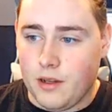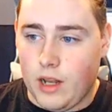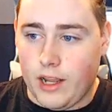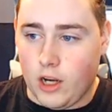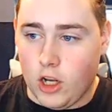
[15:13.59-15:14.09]

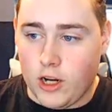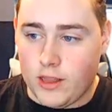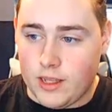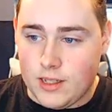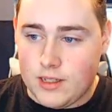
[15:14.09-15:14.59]
Like, look
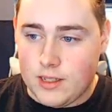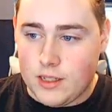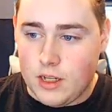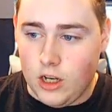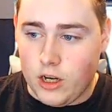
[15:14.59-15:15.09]
at this.
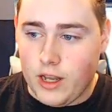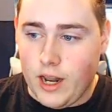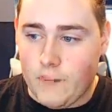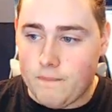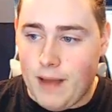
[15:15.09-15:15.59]
Look at
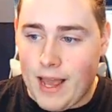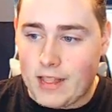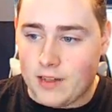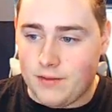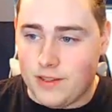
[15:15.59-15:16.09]
how
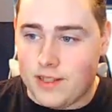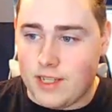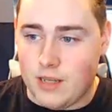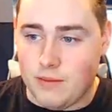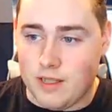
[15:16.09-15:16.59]
massive this
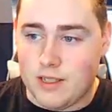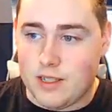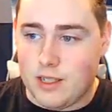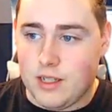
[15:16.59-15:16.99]
team is.